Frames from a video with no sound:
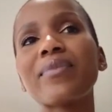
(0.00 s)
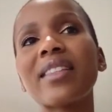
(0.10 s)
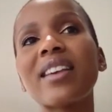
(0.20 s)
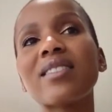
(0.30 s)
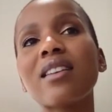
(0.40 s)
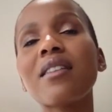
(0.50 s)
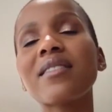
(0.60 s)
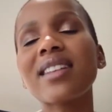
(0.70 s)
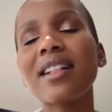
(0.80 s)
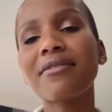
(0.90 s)
there's a lot
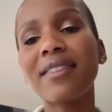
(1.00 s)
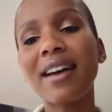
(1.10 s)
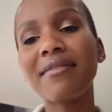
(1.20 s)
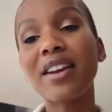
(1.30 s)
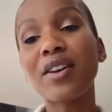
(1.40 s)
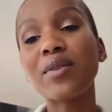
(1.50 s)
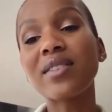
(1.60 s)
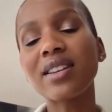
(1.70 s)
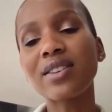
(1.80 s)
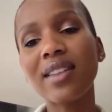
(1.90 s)
of self-love that
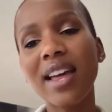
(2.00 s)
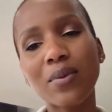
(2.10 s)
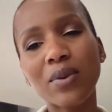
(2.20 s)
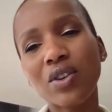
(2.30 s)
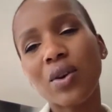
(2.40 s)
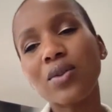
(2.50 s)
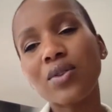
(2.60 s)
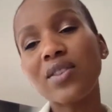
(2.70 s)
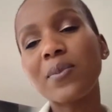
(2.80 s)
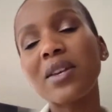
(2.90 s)
goes into that, which
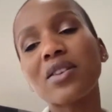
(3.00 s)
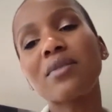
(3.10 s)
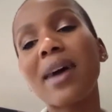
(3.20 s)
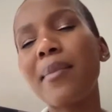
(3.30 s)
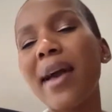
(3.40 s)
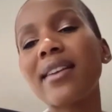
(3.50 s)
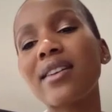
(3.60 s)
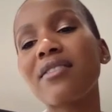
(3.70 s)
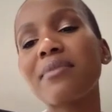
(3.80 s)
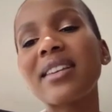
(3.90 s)
also speaks to my
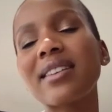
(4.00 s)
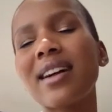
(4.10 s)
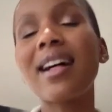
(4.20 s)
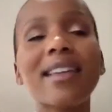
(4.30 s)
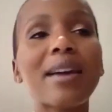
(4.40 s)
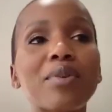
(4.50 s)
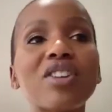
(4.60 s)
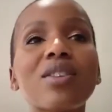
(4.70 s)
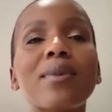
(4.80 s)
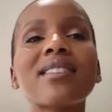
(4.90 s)
mandate of mental health. I
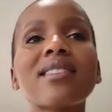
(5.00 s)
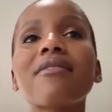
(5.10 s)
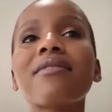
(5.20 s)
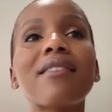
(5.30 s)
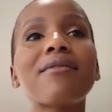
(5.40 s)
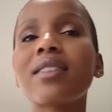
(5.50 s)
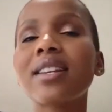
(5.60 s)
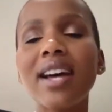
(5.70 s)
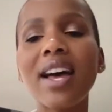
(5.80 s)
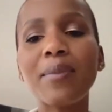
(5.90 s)
preach about self-love all the
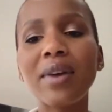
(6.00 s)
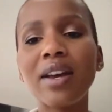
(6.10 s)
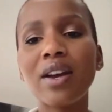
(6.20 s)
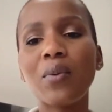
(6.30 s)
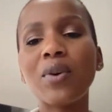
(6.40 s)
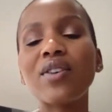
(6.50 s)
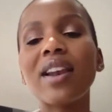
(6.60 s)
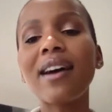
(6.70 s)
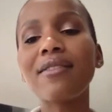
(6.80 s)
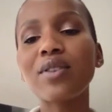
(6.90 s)
time. When you
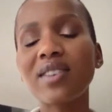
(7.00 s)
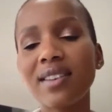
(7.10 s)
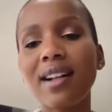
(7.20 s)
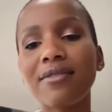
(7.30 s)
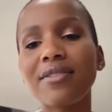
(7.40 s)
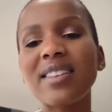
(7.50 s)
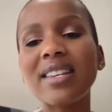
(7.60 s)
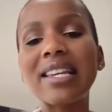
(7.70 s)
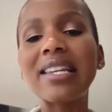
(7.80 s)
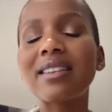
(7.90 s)
love yourself, it's
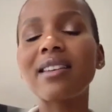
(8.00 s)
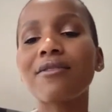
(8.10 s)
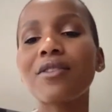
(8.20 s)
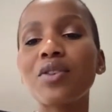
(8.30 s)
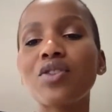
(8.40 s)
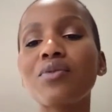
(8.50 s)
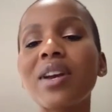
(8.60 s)
easier for you to